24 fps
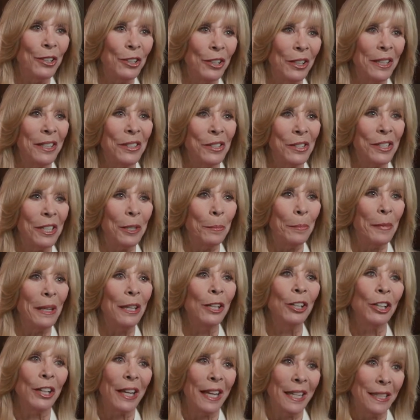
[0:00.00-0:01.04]
you're going to see
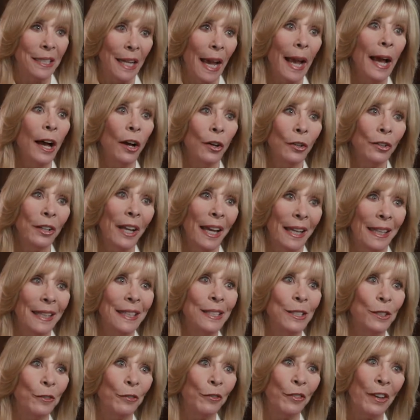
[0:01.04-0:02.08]
me looking down at
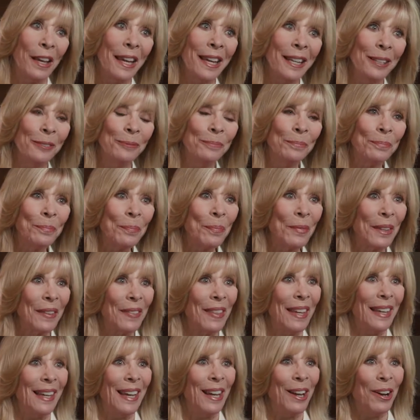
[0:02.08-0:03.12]
his feet
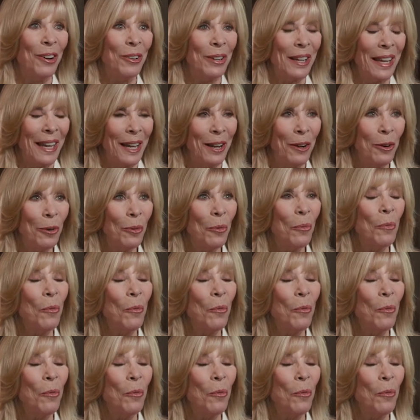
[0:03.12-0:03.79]
thinking, okay,